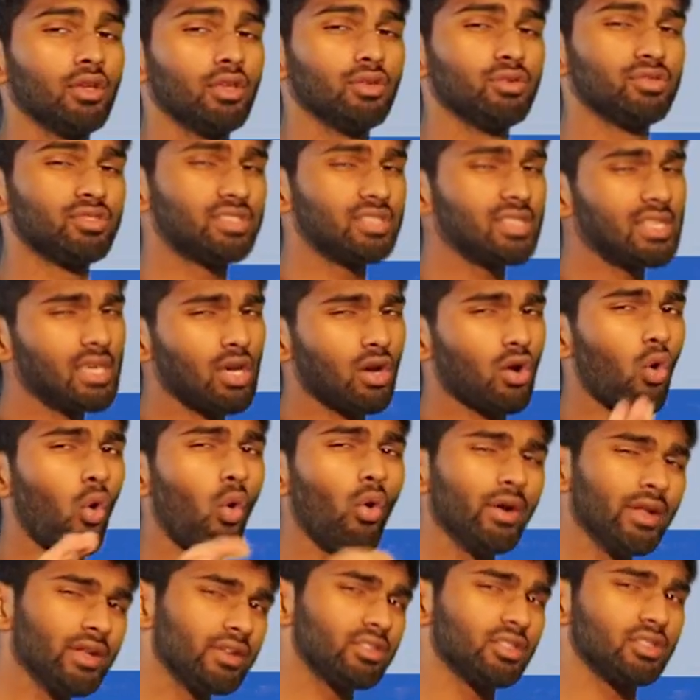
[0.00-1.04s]
You see,
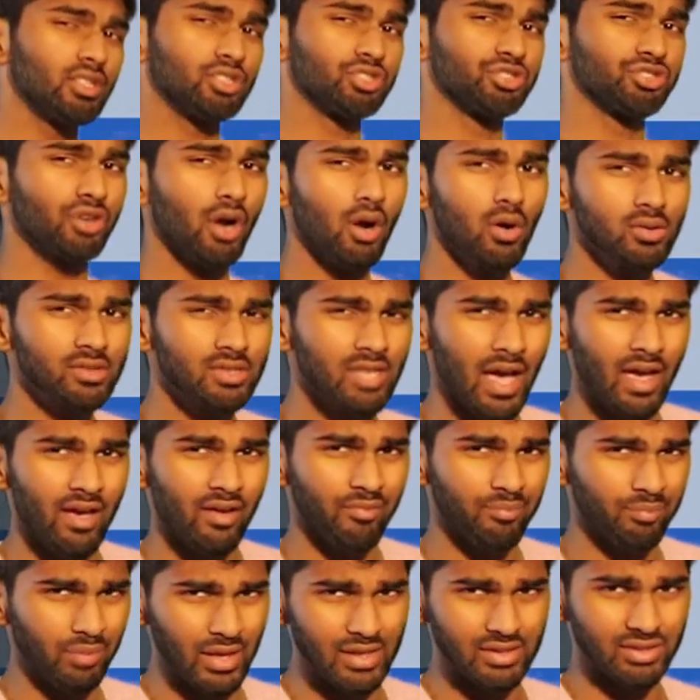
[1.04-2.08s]
according to the drones I have
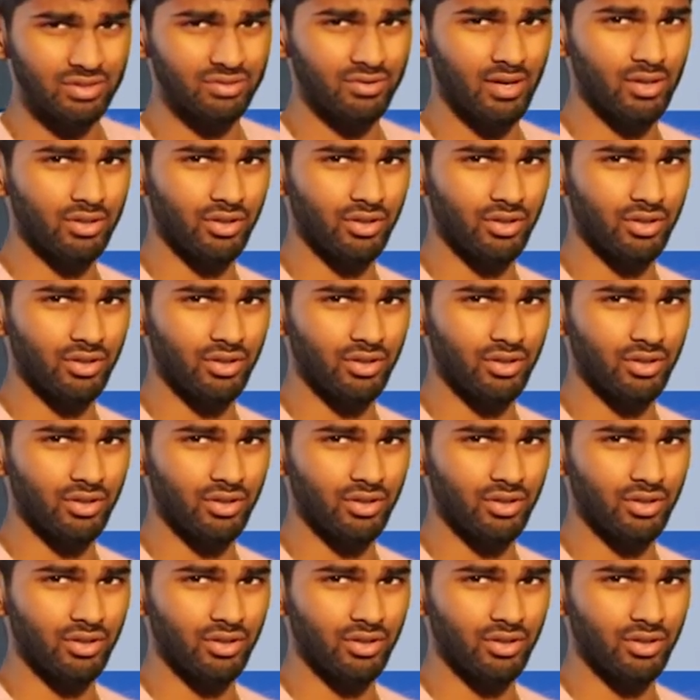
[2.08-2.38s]
placed around